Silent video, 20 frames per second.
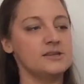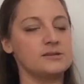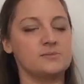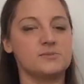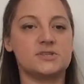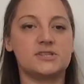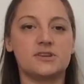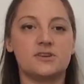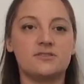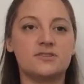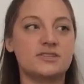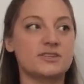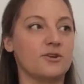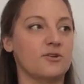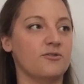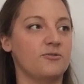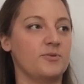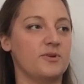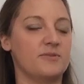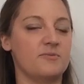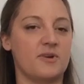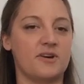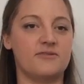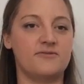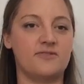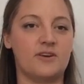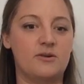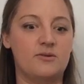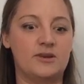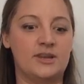So I'm starting off with my
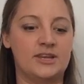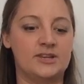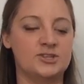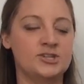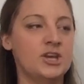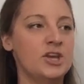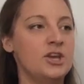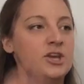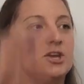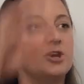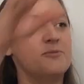foliage.